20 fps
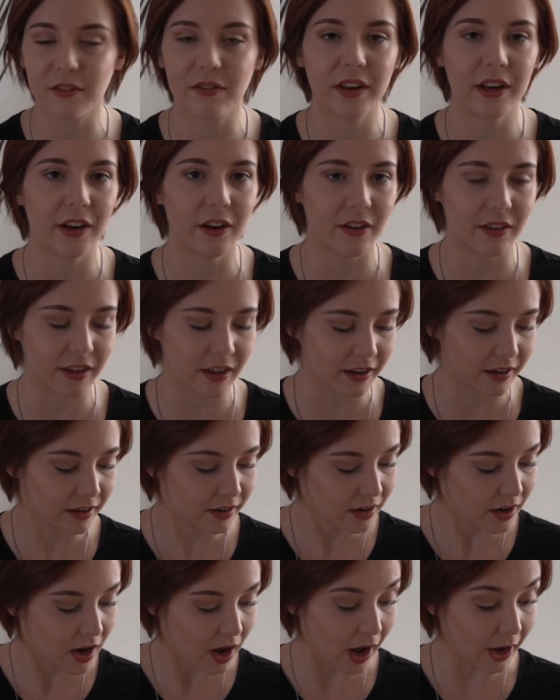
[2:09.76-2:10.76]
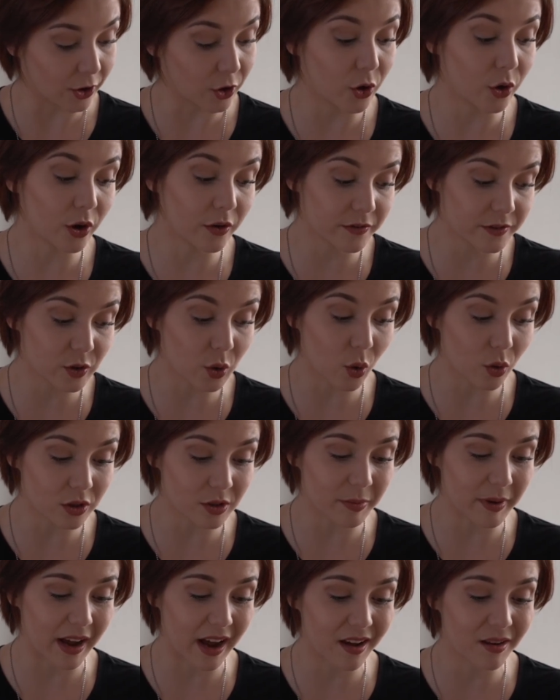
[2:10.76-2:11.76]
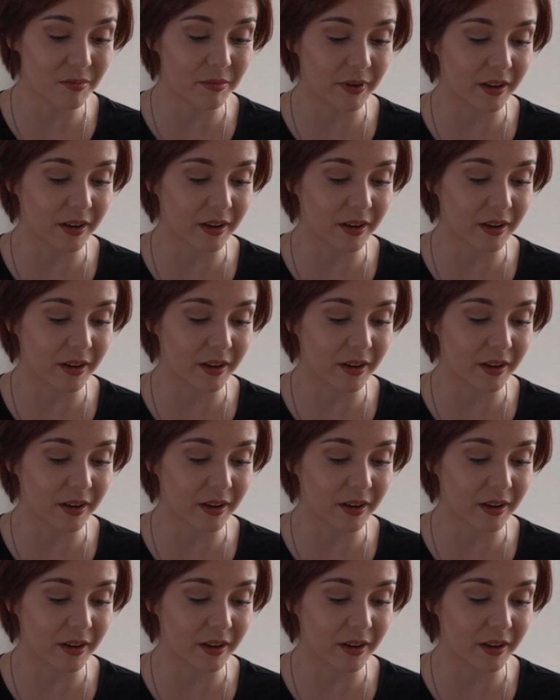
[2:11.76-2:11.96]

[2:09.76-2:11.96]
the video that I could have talked about,